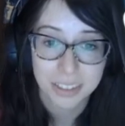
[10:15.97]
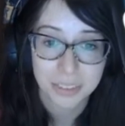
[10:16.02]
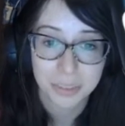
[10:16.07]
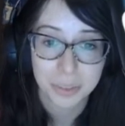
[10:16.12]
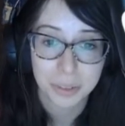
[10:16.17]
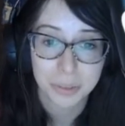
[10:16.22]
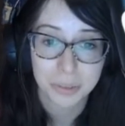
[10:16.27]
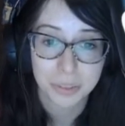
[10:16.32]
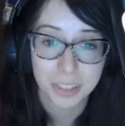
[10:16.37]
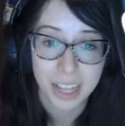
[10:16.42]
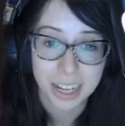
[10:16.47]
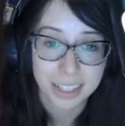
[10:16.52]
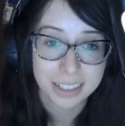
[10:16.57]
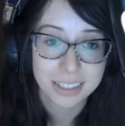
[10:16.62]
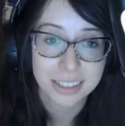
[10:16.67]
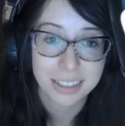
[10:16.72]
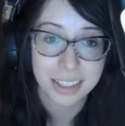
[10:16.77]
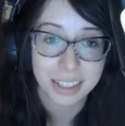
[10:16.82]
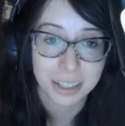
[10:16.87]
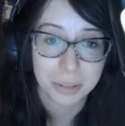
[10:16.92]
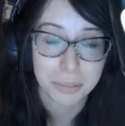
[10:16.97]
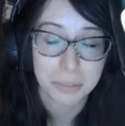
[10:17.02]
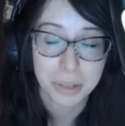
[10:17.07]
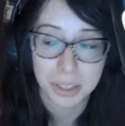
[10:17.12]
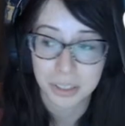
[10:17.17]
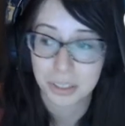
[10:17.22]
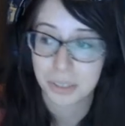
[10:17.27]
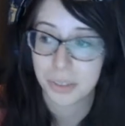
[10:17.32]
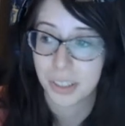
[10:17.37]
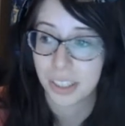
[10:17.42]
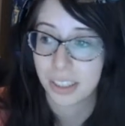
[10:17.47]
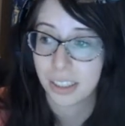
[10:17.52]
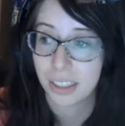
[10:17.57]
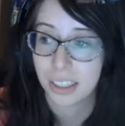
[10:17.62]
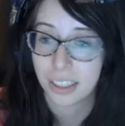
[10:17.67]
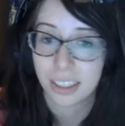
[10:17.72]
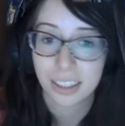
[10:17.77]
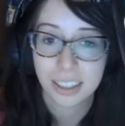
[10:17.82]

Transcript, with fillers: Reflect like a motherfucker.